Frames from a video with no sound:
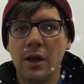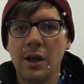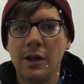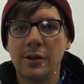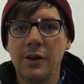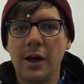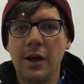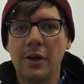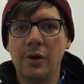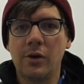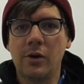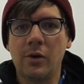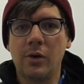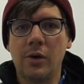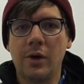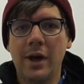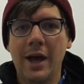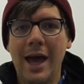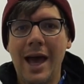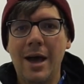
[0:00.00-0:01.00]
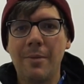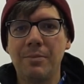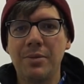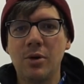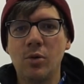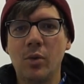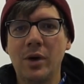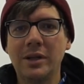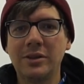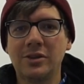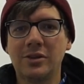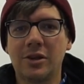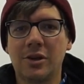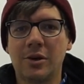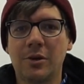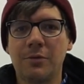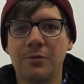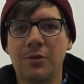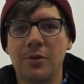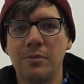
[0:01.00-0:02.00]
Hello, happy
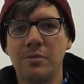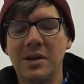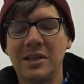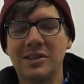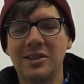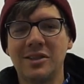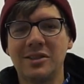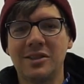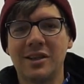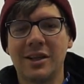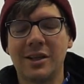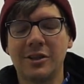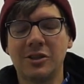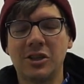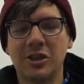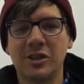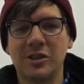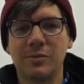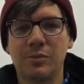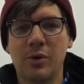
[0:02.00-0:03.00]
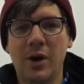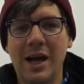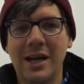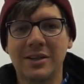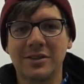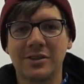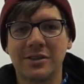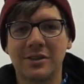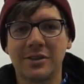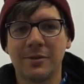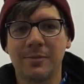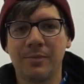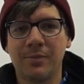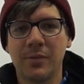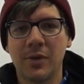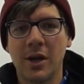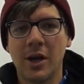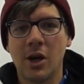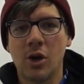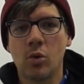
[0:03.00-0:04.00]
winter from Business English Express.
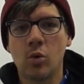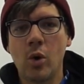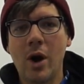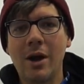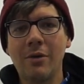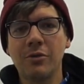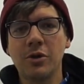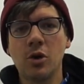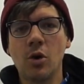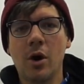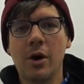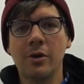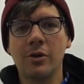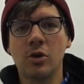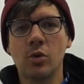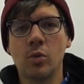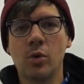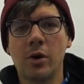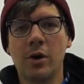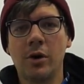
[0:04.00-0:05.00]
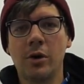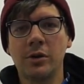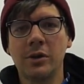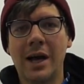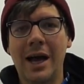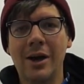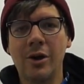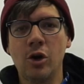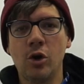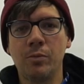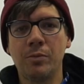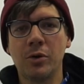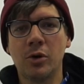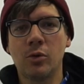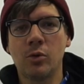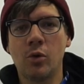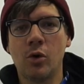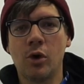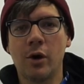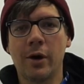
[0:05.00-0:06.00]
Wherever you are in the world, I hope
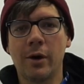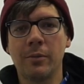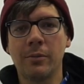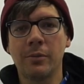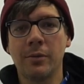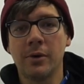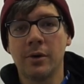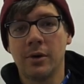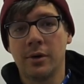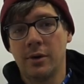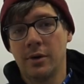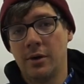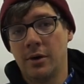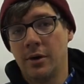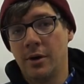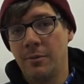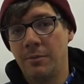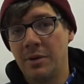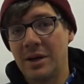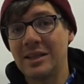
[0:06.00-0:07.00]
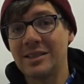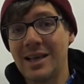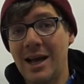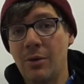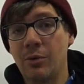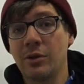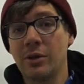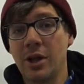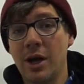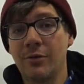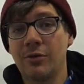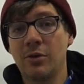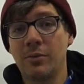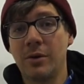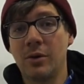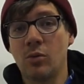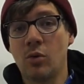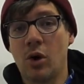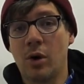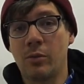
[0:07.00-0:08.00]
you're warm, because I would love
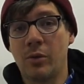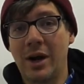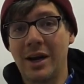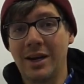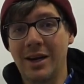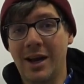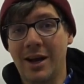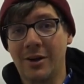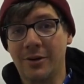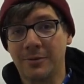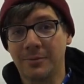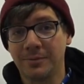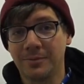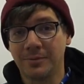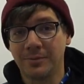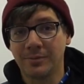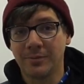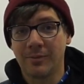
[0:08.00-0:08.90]
to be warm right now.